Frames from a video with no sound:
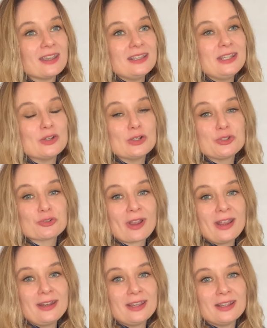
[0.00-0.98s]
you know,
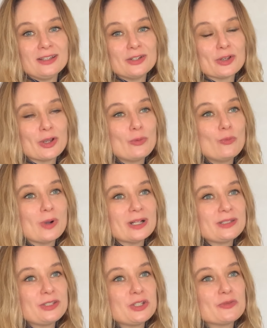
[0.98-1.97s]
draining. You know,
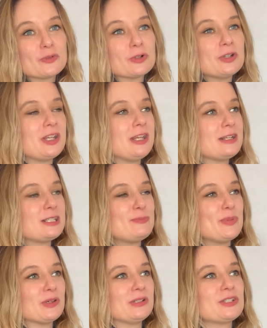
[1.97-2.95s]
once you've already
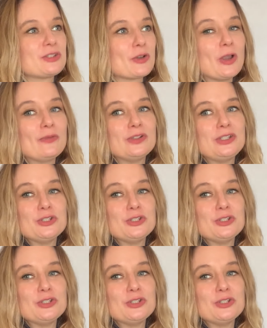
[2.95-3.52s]
experienced COVID,